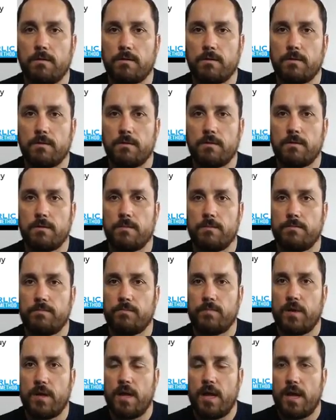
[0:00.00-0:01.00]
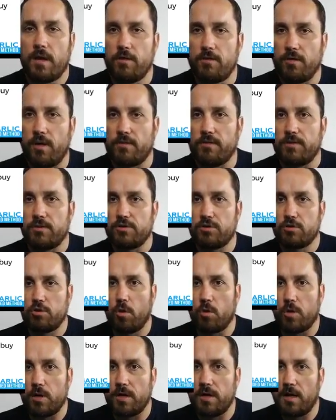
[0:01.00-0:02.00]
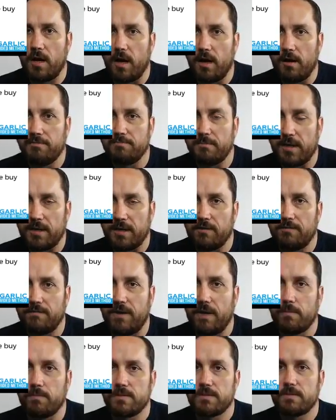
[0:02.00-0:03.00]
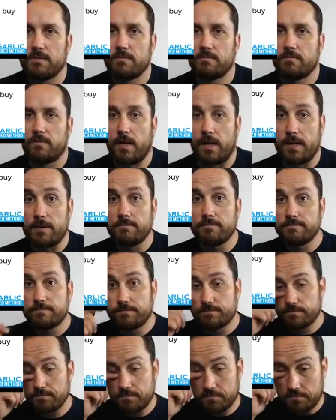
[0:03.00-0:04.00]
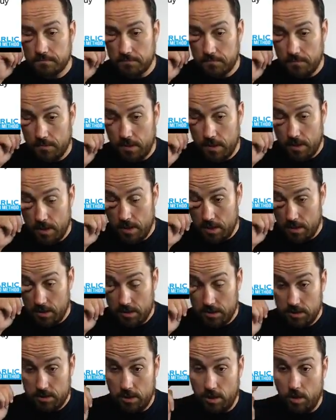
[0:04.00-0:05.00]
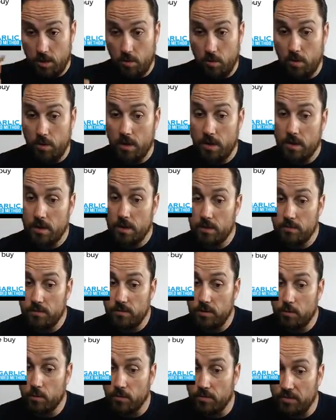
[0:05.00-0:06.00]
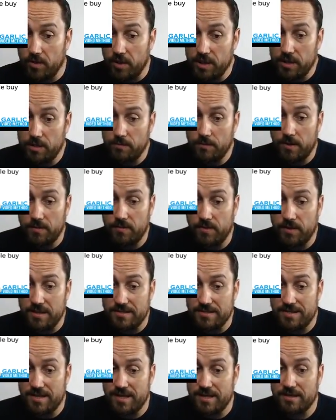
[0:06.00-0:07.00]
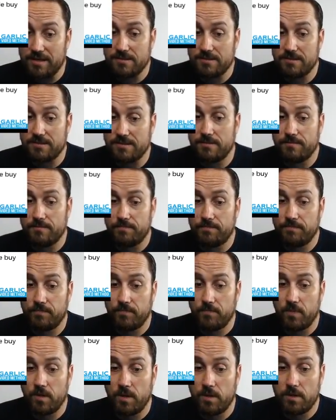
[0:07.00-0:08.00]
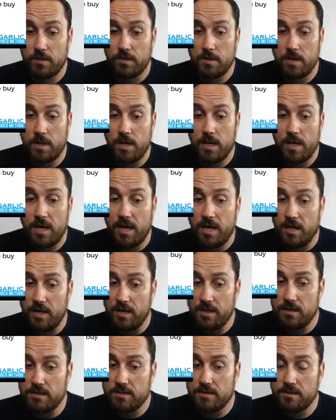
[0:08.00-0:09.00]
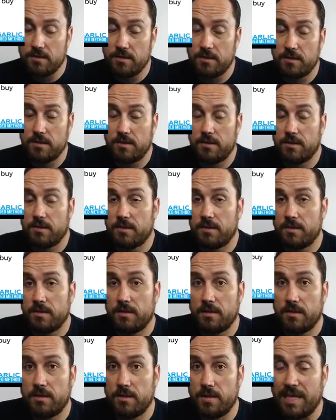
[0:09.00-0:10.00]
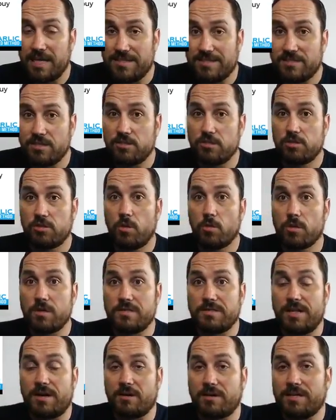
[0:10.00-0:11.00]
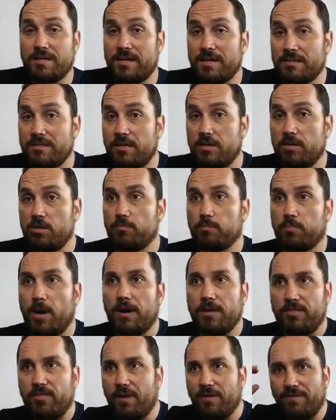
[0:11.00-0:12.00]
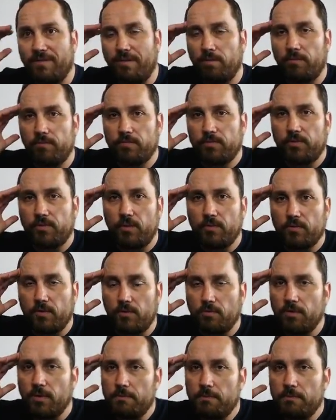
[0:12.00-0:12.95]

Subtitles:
And you thought the story of Michael Phelps, right? So you were thinking about these things. And it's the stories that are connected. You probably thought the Olympic theme song.